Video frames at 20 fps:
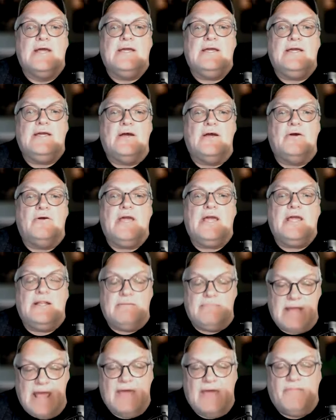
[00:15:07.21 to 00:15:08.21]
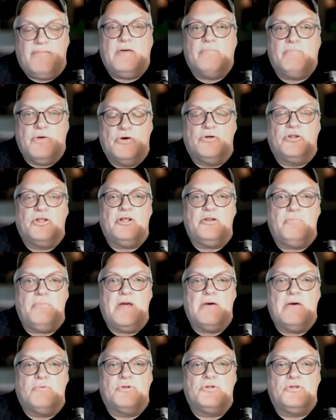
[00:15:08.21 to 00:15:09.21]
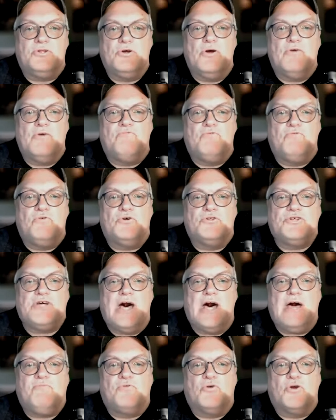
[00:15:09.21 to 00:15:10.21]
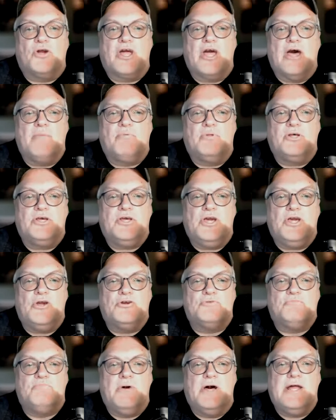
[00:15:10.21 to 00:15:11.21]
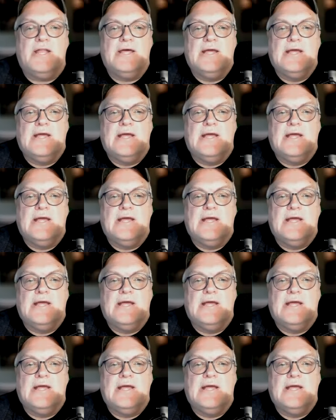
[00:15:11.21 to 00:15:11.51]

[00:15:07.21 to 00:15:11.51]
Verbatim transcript: you know, he had the ability to be able to do it full time for a couple of years, but